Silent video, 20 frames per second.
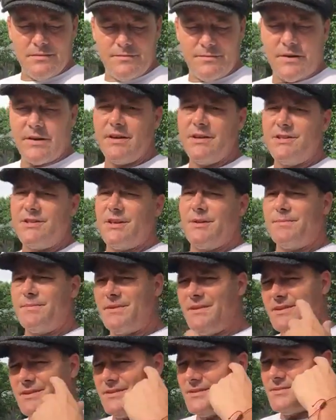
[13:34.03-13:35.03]
finish up
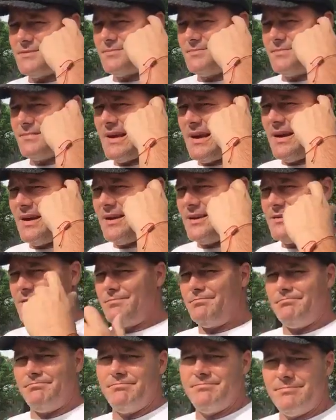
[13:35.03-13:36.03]
these. I
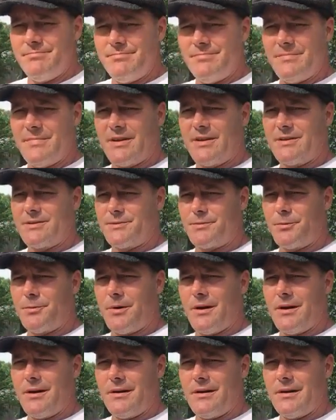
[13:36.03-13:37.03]
got some
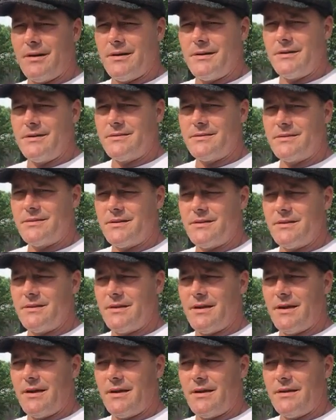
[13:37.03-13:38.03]
Quiet Nights and